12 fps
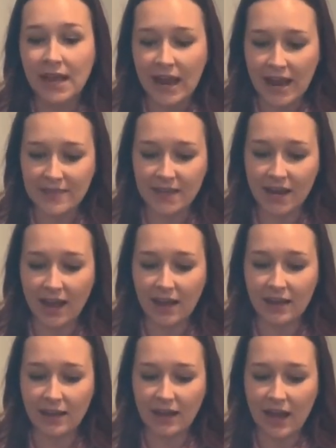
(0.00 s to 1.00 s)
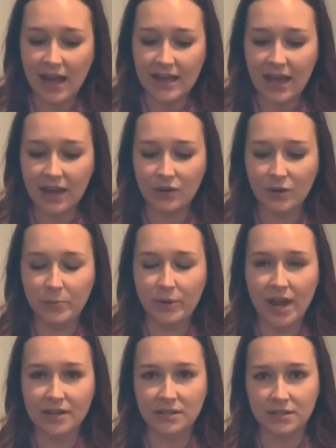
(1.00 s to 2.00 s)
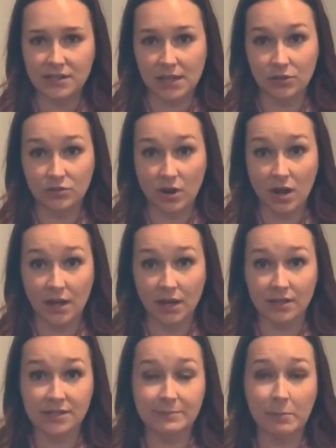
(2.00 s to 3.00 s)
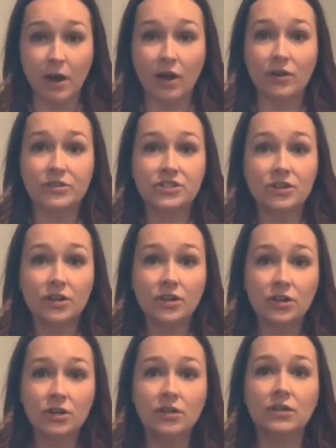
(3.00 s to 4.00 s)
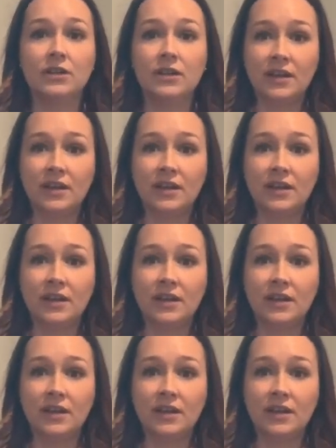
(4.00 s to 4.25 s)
And then I had her practice like drawing a small circle.